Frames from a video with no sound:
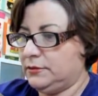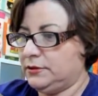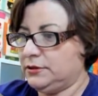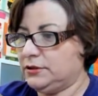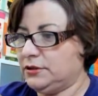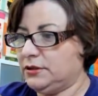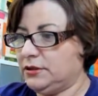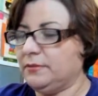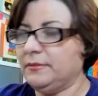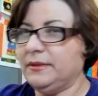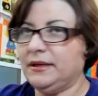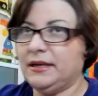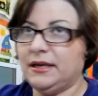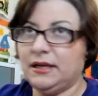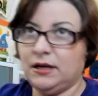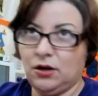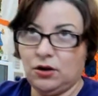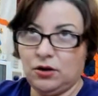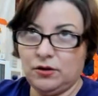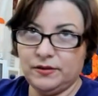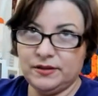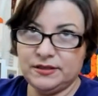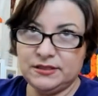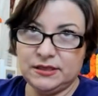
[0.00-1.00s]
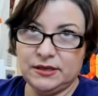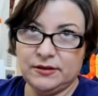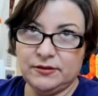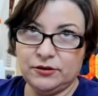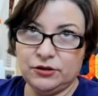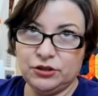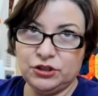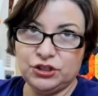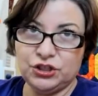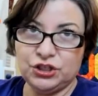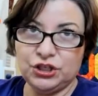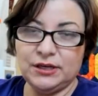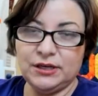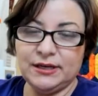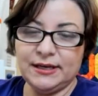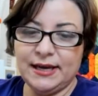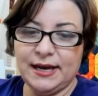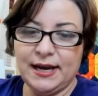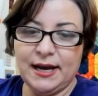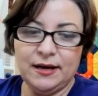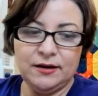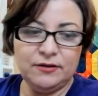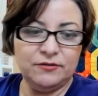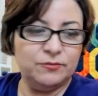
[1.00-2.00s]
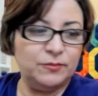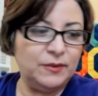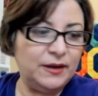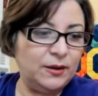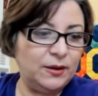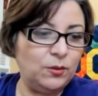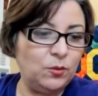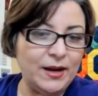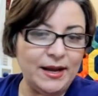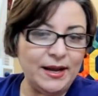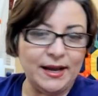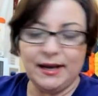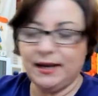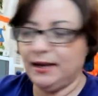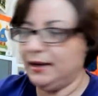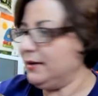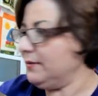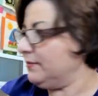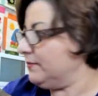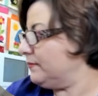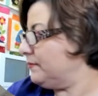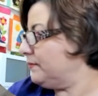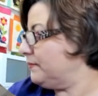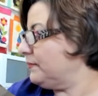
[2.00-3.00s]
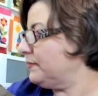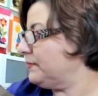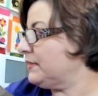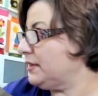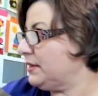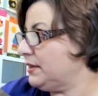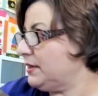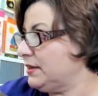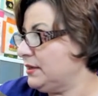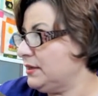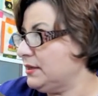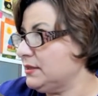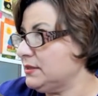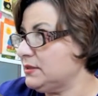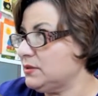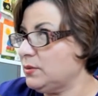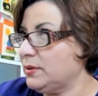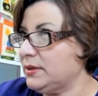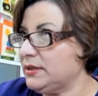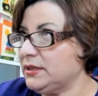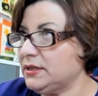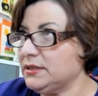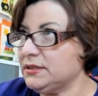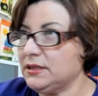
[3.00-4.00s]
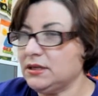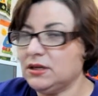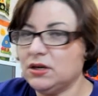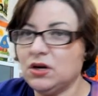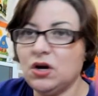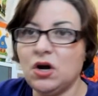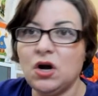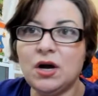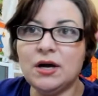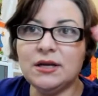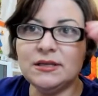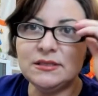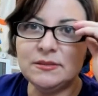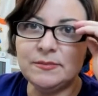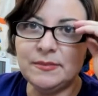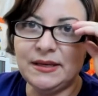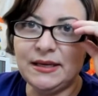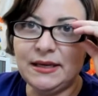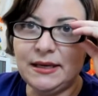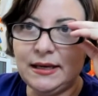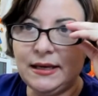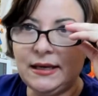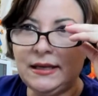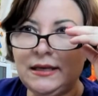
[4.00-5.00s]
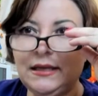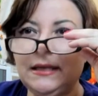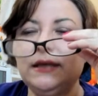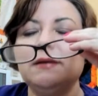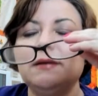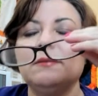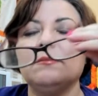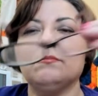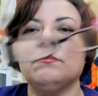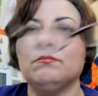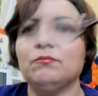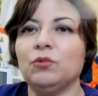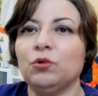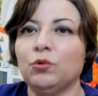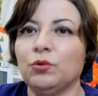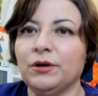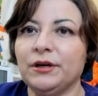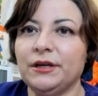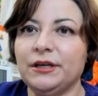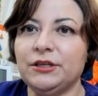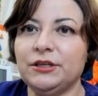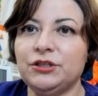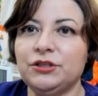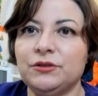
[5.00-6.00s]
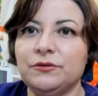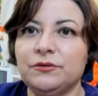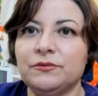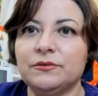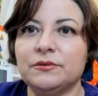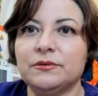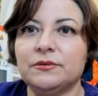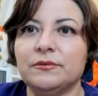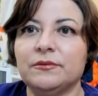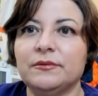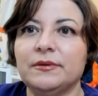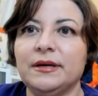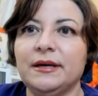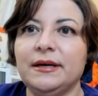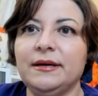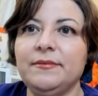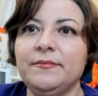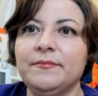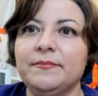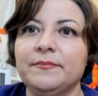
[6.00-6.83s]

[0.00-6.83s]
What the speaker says: So let me get all this other junk out of my way so it doesn't cause me any more issues, okay?